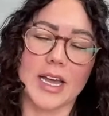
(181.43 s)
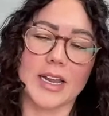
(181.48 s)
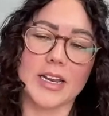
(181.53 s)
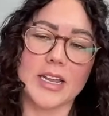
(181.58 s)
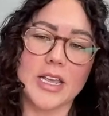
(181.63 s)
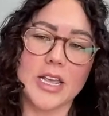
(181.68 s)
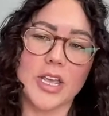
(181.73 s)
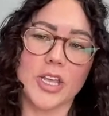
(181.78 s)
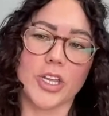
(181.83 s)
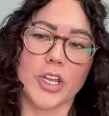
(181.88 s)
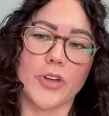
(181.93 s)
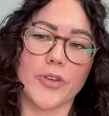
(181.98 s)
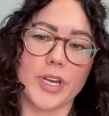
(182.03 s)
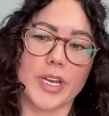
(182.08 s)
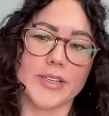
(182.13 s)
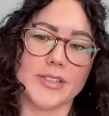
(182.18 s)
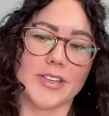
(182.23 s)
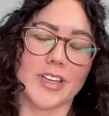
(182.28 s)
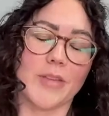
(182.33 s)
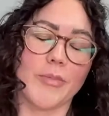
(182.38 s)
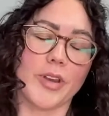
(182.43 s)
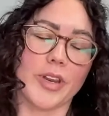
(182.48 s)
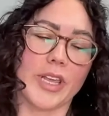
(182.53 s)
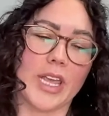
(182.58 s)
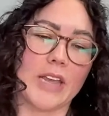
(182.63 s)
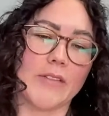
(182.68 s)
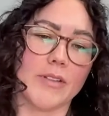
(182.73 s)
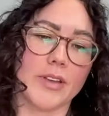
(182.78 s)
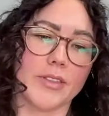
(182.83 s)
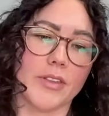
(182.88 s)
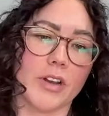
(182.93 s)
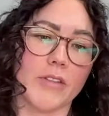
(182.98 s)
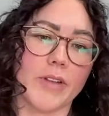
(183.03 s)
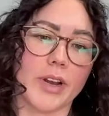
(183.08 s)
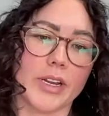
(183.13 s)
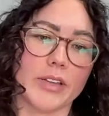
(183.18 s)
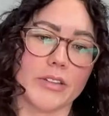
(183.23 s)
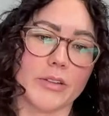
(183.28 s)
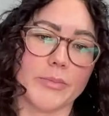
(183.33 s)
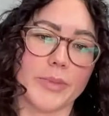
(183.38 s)
that you need to communicate with on a
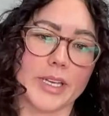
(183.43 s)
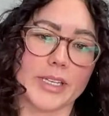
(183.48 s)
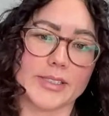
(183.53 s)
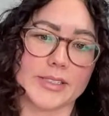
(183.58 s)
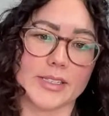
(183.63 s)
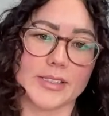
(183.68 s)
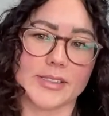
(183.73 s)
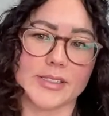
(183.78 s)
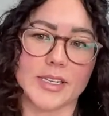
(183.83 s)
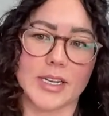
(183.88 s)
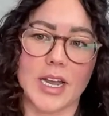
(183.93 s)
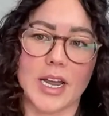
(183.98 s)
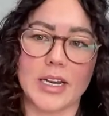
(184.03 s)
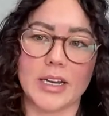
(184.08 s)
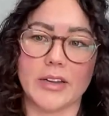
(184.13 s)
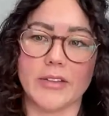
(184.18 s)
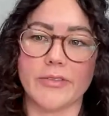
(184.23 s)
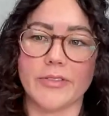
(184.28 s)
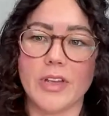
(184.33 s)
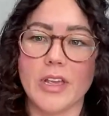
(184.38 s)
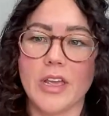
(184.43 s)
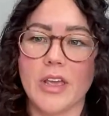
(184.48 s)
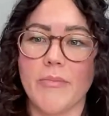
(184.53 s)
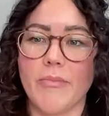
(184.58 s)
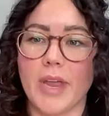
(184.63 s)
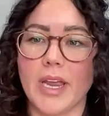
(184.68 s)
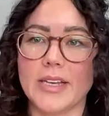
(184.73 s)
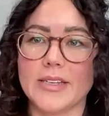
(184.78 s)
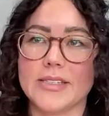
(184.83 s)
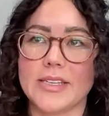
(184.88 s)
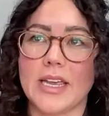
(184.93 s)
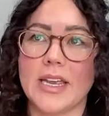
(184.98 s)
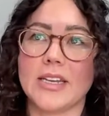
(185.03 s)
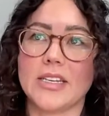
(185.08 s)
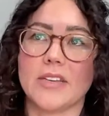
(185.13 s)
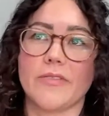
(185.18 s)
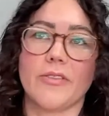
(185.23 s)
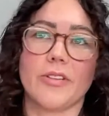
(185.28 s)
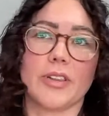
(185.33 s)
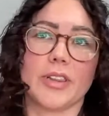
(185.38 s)
regular basis to kind of
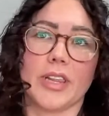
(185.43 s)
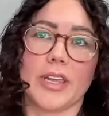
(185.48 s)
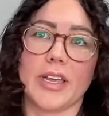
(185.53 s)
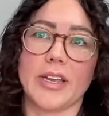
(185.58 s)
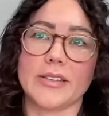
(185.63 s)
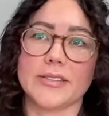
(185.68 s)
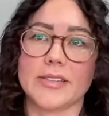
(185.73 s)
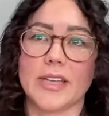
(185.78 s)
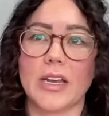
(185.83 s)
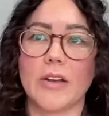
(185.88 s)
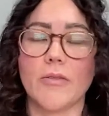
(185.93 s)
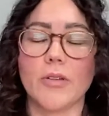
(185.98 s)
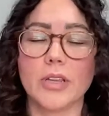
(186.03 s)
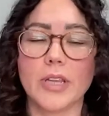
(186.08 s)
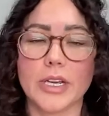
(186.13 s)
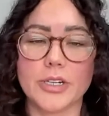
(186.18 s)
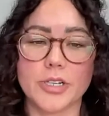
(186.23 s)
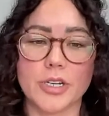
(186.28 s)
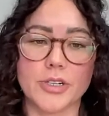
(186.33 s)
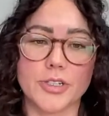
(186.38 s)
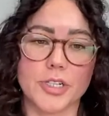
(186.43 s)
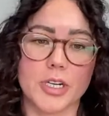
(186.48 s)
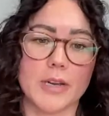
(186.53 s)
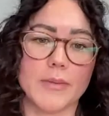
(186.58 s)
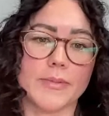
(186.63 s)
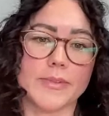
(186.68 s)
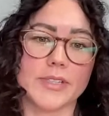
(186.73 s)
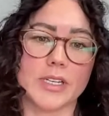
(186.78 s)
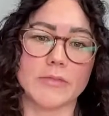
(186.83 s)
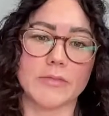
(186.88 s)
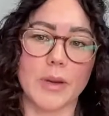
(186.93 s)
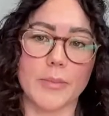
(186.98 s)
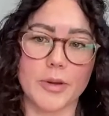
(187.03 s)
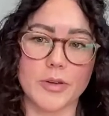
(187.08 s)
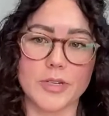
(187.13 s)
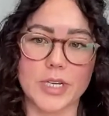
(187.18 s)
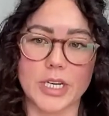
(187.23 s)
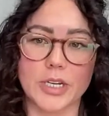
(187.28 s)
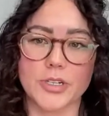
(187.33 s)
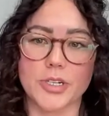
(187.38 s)
maintain different things like relationships and
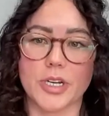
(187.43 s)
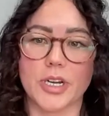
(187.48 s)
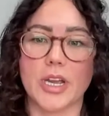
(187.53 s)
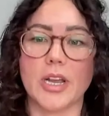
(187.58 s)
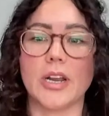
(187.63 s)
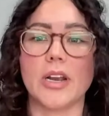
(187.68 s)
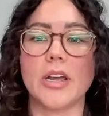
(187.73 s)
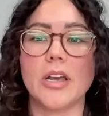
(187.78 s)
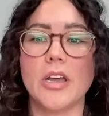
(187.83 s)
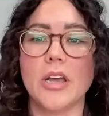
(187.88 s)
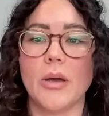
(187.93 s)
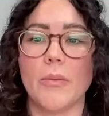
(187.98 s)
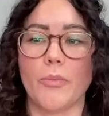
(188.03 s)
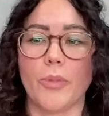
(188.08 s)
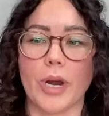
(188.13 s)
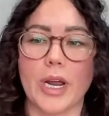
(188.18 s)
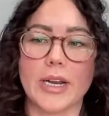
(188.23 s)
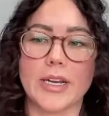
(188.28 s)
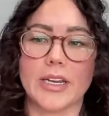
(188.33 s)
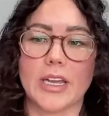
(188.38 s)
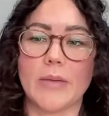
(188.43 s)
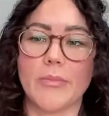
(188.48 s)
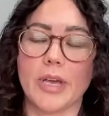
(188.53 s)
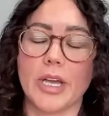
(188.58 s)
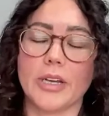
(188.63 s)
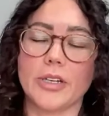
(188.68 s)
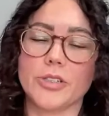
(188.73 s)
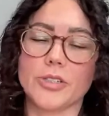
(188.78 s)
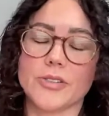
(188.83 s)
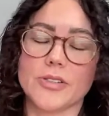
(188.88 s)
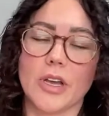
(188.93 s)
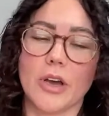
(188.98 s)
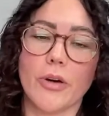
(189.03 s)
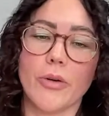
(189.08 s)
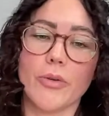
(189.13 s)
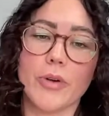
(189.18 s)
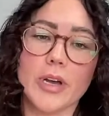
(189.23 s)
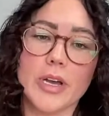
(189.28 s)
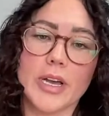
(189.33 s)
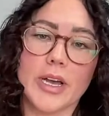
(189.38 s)
reputation, brand image.
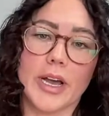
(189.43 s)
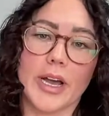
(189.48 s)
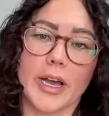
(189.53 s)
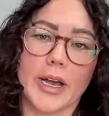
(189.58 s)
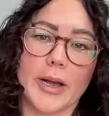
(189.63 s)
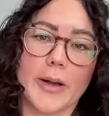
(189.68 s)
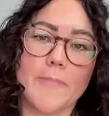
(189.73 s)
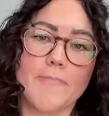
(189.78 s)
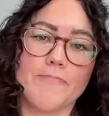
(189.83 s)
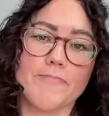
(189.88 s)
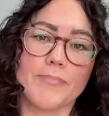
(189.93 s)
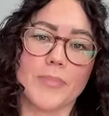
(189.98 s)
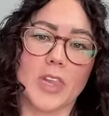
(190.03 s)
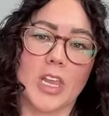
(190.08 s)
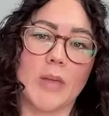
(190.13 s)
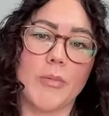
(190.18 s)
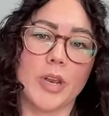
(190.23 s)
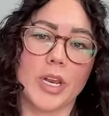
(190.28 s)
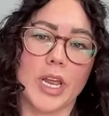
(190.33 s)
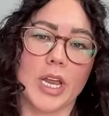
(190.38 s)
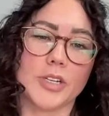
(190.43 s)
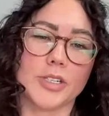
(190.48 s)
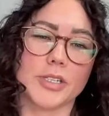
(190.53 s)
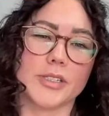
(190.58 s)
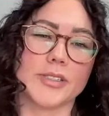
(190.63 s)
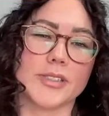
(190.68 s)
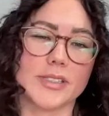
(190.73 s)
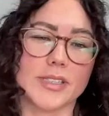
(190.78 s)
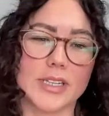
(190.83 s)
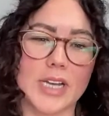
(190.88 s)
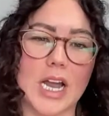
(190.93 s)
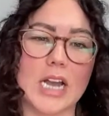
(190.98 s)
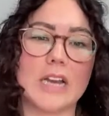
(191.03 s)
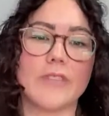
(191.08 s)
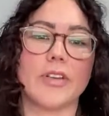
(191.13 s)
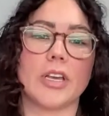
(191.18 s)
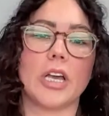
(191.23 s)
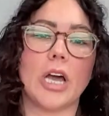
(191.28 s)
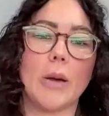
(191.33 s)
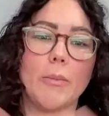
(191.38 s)
So um, communications kind
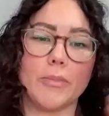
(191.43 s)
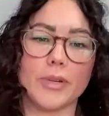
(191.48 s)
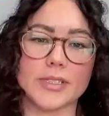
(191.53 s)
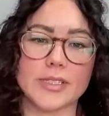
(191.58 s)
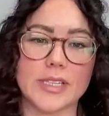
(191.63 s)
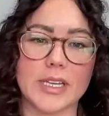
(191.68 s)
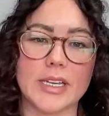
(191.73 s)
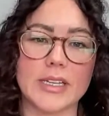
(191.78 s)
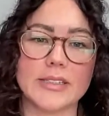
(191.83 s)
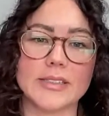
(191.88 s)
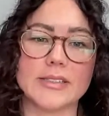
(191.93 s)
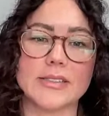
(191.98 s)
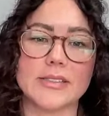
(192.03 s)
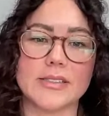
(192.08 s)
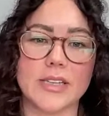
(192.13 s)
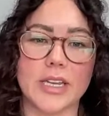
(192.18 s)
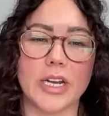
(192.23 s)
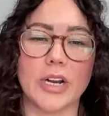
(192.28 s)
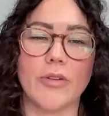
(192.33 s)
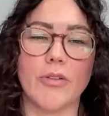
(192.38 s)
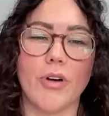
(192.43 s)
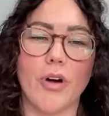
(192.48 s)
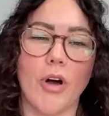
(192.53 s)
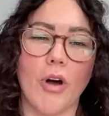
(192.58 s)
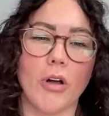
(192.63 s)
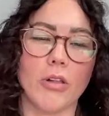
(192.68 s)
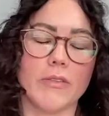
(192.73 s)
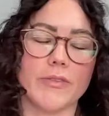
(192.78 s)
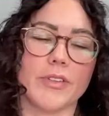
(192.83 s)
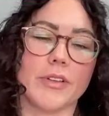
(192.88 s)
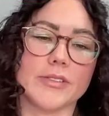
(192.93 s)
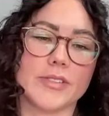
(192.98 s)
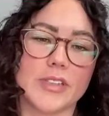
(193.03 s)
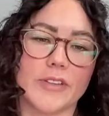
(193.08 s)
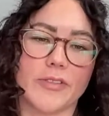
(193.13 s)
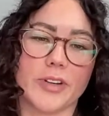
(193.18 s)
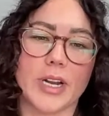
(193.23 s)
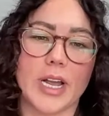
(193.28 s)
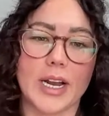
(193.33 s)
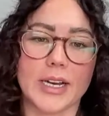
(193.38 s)
of encompasses, you know, all of those
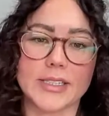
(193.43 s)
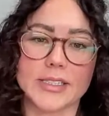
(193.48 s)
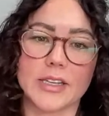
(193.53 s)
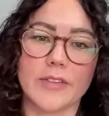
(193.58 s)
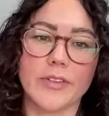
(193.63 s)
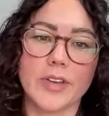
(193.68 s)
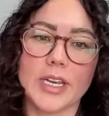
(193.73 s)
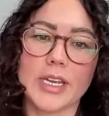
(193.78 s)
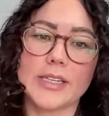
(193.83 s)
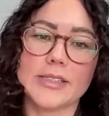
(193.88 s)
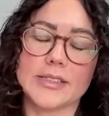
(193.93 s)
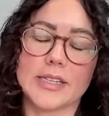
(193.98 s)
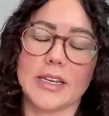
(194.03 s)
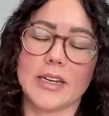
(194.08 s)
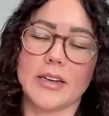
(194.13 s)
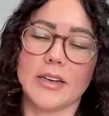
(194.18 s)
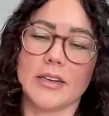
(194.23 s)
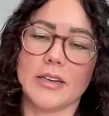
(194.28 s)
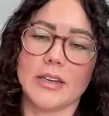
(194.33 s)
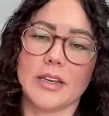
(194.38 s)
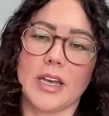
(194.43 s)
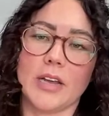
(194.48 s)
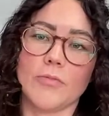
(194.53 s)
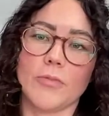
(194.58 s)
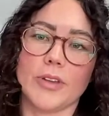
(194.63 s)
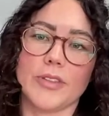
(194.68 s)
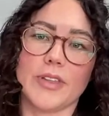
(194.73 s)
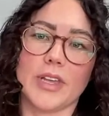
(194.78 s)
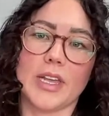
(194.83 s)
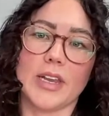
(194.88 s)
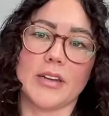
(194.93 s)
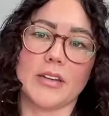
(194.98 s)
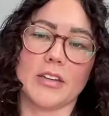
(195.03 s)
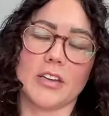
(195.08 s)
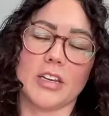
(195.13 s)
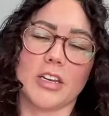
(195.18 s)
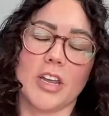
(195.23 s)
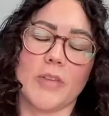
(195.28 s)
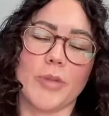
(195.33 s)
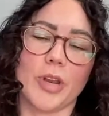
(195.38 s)
different activities. And, and
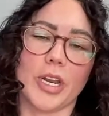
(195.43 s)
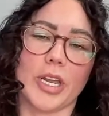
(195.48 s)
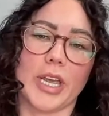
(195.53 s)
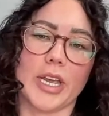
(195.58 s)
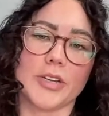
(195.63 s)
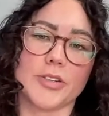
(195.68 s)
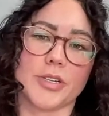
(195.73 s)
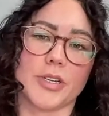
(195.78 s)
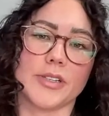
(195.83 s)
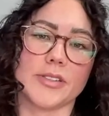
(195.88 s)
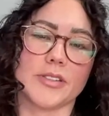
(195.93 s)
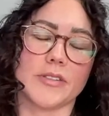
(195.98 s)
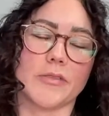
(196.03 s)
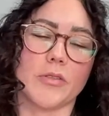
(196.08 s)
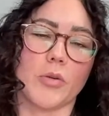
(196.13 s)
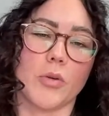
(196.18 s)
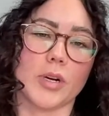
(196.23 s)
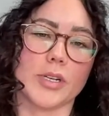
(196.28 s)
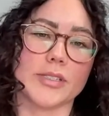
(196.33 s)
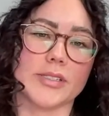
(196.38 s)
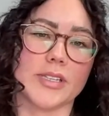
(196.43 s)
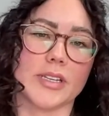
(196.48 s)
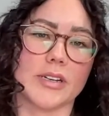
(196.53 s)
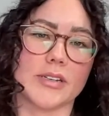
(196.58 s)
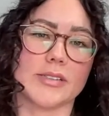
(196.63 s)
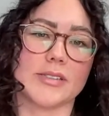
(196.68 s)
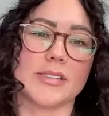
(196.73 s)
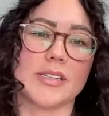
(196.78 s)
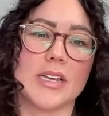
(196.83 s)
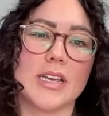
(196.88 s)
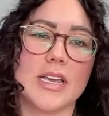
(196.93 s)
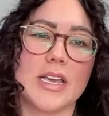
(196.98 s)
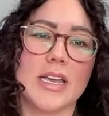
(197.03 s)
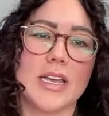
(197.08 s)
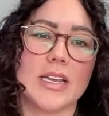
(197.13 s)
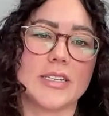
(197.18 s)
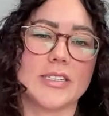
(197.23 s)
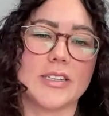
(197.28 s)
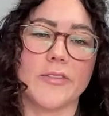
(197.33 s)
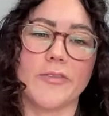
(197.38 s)
within communications, of course, there's
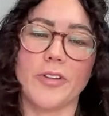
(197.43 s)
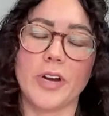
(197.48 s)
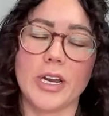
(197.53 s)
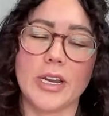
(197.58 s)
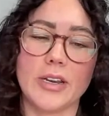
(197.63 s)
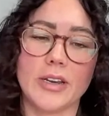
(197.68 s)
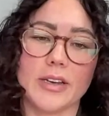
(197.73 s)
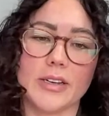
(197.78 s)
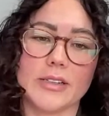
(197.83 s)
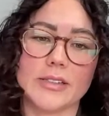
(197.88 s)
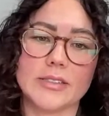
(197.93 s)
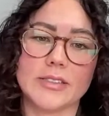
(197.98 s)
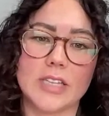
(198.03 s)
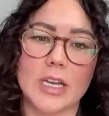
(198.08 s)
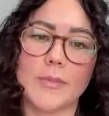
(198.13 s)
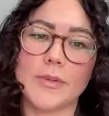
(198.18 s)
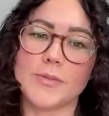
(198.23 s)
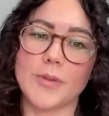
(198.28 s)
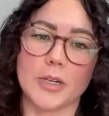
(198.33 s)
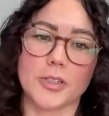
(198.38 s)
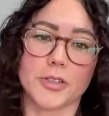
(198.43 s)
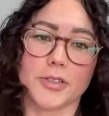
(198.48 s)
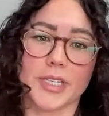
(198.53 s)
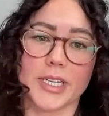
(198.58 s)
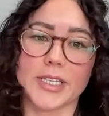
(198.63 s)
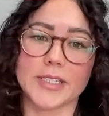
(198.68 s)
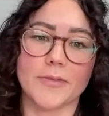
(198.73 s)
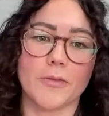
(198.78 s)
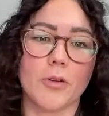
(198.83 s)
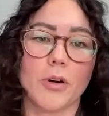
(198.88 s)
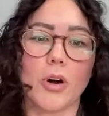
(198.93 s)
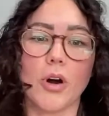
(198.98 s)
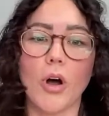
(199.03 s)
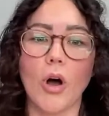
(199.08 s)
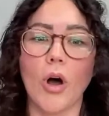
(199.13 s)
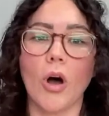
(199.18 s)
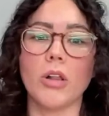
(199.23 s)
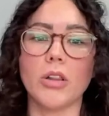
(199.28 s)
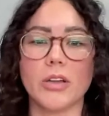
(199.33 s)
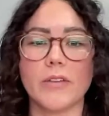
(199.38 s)
different subspecialties for
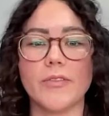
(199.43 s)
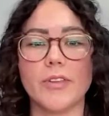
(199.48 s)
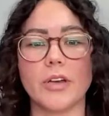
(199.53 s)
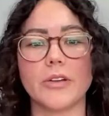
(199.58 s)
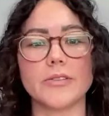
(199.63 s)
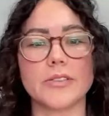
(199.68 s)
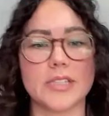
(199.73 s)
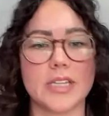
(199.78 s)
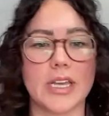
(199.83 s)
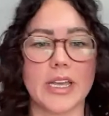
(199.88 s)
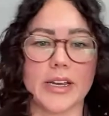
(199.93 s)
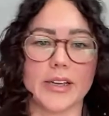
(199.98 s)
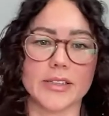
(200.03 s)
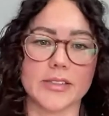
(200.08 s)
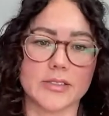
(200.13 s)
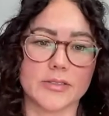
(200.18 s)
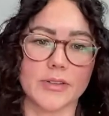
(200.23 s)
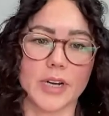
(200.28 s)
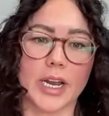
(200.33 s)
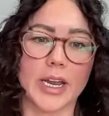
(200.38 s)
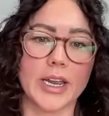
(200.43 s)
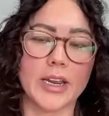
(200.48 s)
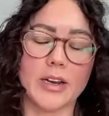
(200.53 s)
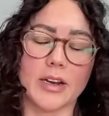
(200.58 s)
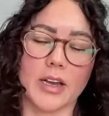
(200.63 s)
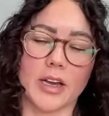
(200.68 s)
all of those things, right?